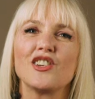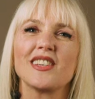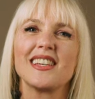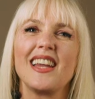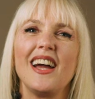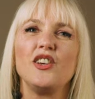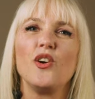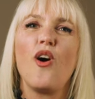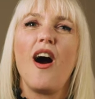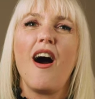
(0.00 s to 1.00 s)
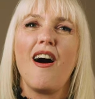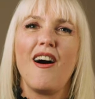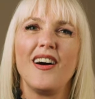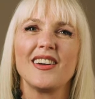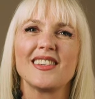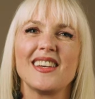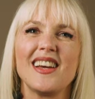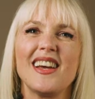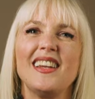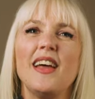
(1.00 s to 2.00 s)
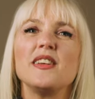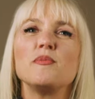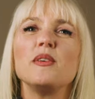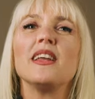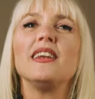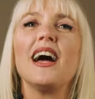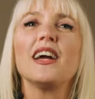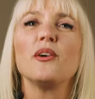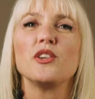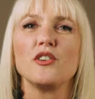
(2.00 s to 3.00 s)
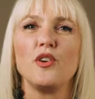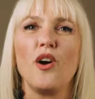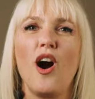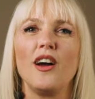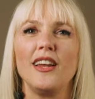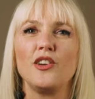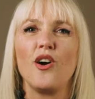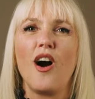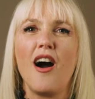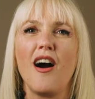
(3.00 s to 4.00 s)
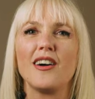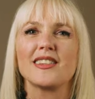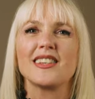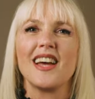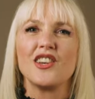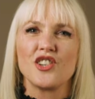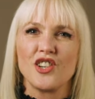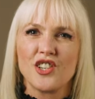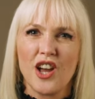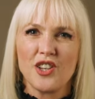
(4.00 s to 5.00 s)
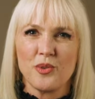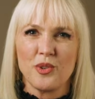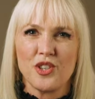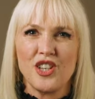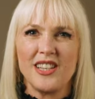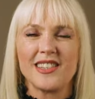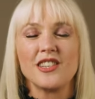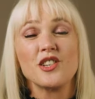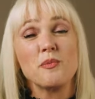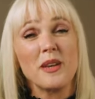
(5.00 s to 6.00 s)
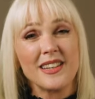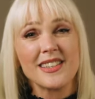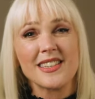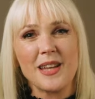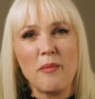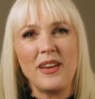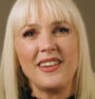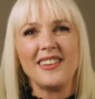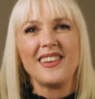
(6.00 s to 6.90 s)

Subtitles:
just let your heart, let this be the language of your heart, let your heart's attention turn towards Jesus and just begin to step in.